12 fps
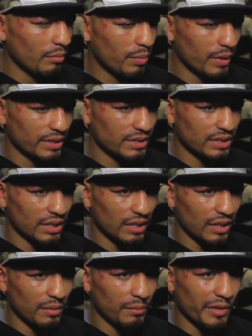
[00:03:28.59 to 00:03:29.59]
But
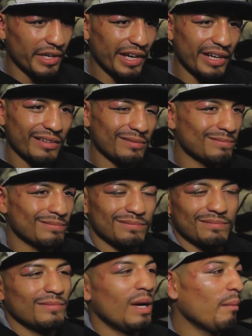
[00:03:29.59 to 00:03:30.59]
um, again,
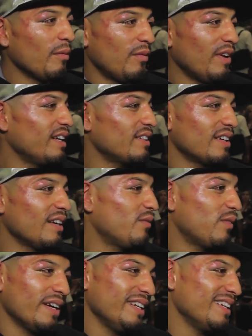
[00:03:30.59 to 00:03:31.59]
I'm a fighter. I'll
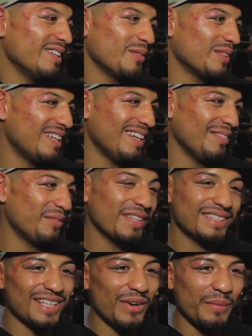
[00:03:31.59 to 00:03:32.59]
fight anyone. if they
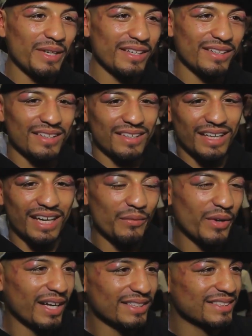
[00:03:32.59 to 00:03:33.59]
tell me, hey,
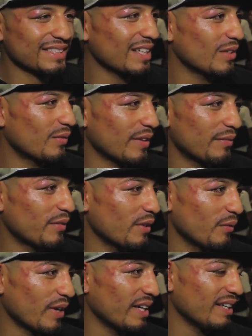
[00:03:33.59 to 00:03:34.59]
we got the title fight for
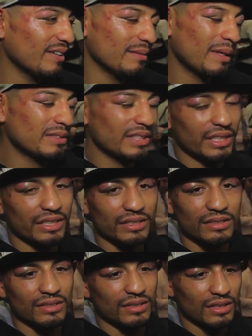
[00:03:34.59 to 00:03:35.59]
you right now, I'll take
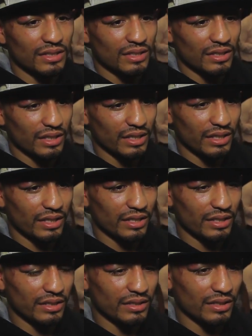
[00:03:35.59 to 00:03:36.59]
it.
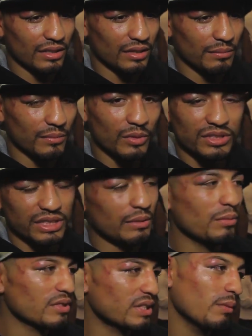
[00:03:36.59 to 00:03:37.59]
And um, we'll see.
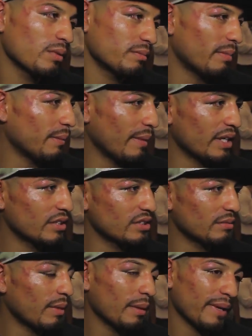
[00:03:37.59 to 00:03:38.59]
We'll see with my
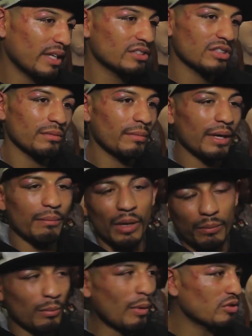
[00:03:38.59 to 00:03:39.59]
manager, my manager, my,
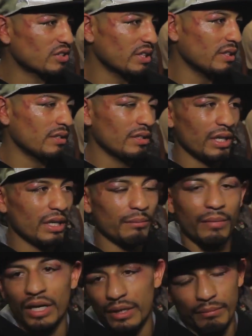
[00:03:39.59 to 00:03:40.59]
my promotion, and
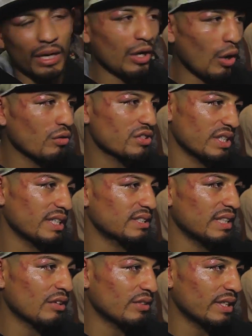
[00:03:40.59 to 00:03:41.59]
my, my coach
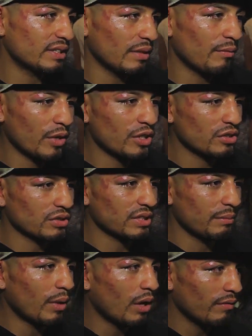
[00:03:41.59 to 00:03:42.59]
says now that uh, Virgil's
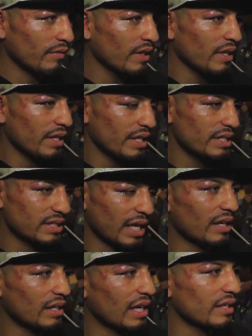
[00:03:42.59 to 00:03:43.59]
involved, he's
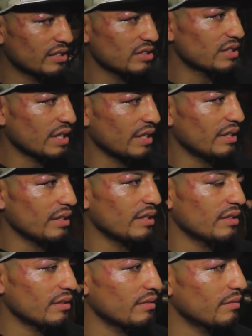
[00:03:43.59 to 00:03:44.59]
got a lot to say in
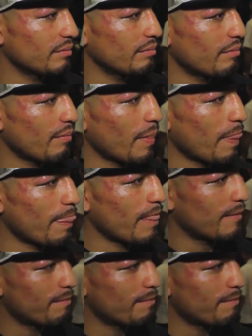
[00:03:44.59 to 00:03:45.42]
it. Date?